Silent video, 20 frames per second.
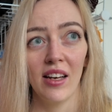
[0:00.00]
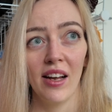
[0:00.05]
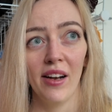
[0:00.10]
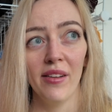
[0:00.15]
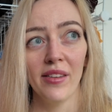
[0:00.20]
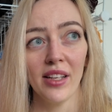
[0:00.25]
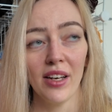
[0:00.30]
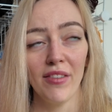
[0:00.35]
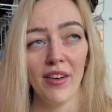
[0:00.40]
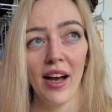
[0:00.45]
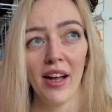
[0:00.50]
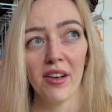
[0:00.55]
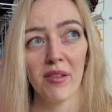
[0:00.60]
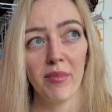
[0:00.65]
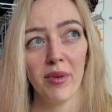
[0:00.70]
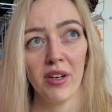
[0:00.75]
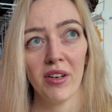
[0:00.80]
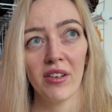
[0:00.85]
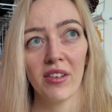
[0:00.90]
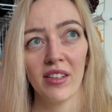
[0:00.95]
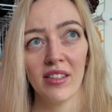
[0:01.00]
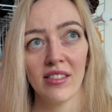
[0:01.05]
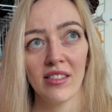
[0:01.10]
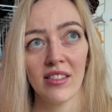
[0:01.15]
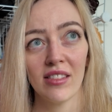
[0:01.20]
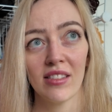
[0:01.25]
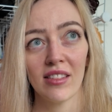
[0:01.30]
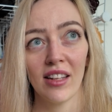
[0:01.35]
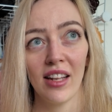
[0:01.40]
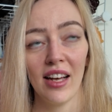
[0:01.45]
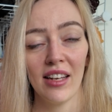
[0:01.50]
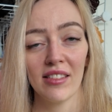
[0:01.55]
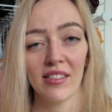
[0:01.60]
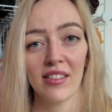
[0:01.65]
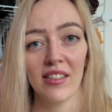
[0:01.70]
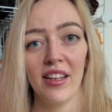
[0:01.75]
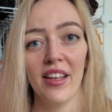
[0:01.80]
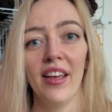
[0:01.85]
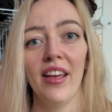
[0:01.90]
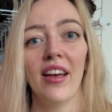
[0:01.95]
I don't think I've had a bee order since
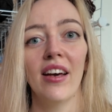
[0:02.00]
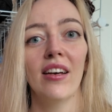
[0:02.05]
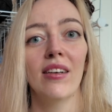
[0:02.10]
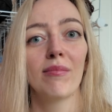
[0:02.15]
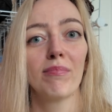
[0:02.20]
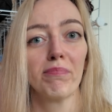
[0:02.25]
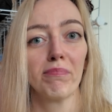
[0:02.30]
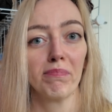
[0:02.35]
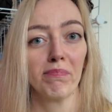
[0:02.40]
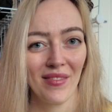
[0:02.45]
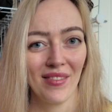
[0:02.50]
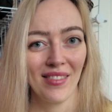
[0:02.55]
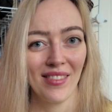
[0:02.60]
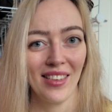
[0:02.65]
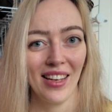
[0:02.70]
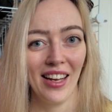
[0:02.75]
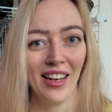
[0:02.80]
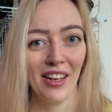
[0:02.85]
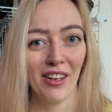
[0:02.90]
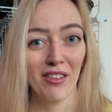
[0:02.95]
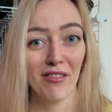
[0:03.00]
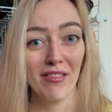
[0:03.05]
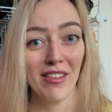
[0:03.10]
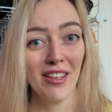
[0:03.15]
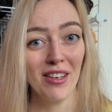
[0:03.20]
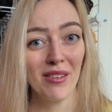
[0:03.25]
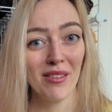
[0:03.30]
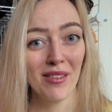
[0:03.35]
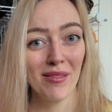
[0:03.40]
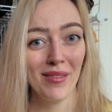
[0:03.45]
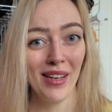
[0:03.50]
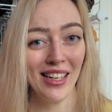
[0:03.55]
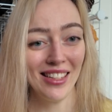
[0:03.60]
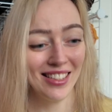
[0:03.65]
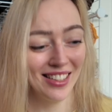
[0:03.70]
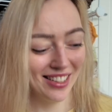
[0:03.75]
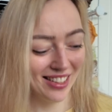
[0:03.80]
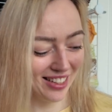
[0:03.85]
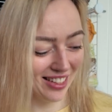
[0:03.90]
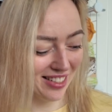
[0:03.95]
last year. And I could really do with
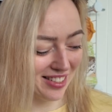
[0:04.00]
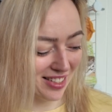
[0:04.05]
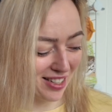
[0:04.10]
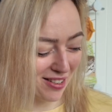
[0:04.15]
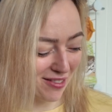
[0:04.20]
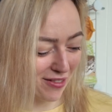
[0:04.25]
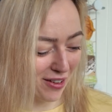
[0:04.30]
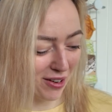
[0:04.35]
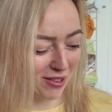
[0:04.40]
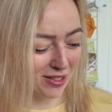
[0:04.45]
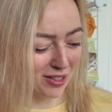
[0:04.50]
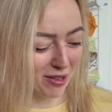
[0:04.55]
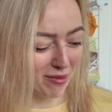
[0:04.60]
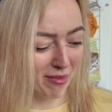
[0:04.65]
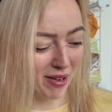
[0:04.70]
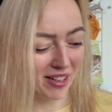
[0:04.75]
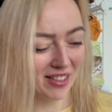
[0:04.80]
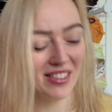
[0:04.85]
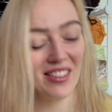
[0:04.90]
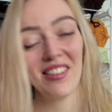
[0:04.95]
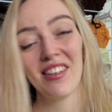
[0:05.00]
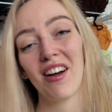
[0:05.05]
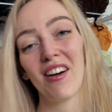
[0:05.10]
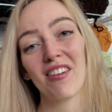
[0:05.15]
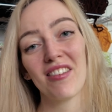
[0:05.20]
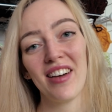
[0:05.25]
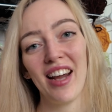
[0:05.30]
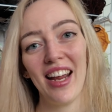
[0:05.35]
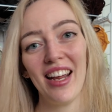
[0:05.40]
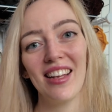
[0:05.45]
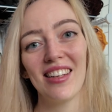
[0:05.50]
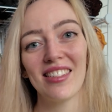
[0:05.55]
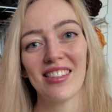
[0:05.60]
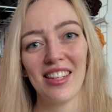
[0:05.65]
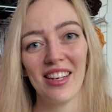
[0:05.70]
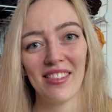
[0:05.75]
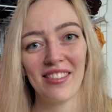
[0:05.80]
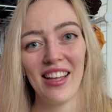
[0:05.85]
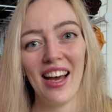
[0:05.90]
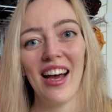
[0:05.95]
updating the listing photo because it's not great.
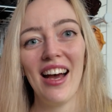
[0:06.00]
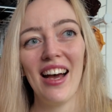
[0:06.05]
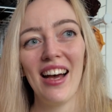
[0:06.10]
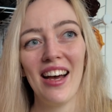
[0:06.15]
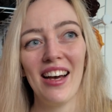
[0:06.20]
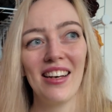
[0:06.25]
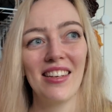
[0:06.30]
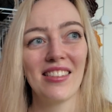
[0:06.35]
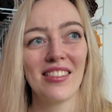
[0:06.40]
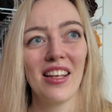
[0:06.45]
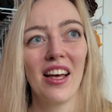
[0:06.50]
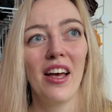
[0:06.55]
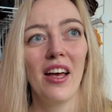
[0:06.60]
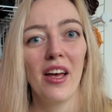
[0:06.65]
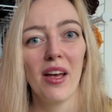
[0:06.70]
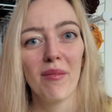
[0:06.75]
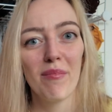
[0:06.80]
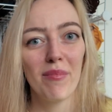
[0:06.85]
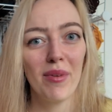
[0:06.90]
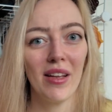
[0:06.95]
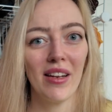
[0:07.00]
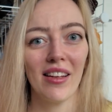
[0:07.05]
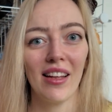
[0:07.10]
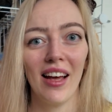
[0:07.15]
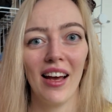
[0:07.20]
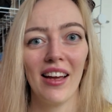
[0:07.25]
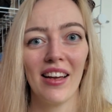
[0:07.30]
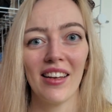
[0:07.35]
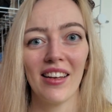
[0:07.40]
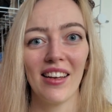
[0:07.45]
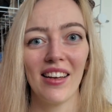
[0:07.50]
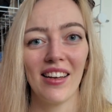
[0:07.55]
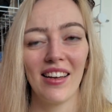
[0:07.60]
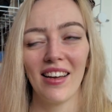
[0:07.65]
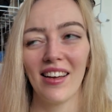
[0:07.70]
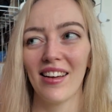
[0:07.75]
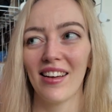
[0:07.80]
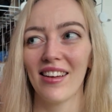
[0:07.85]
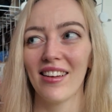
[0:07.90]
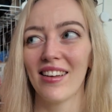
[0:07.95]
So that has been like,
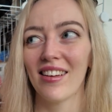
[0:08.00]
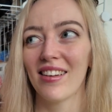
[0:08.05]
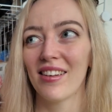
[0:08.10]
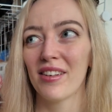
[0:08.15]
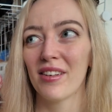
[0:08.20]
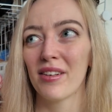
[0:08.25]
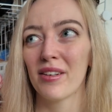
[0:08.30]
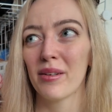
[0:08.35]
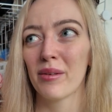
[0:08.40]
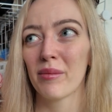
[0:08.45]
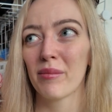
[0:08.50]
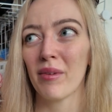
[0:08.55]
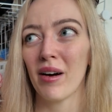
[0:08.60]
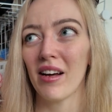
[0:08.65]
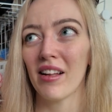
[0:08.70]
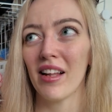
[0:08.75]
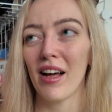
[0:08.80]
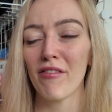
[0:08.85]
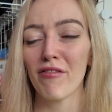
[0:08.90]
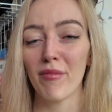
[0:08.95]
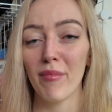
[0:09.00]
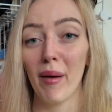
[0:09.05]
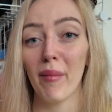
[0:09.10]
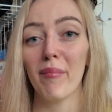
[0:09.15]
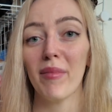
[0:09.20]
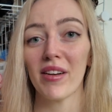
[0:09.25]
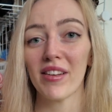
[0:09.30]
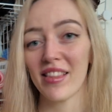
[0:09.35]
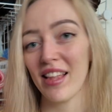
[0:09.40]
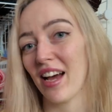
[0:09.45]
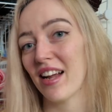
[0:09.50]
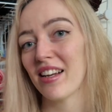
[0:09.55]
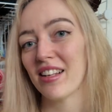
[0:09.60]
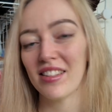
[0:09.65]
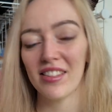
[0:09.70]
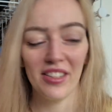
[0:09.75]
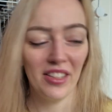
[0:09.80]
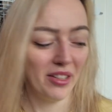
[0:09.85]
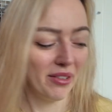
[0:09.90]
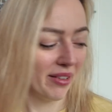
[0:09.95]
well, I've remembered that I
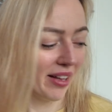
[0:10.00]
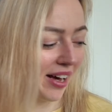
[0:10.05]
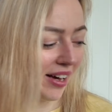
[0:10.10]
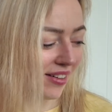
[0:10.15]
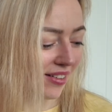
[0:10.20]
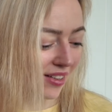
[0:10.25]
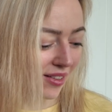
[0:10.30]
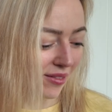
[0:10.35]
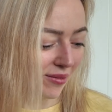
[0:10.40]
need to do that.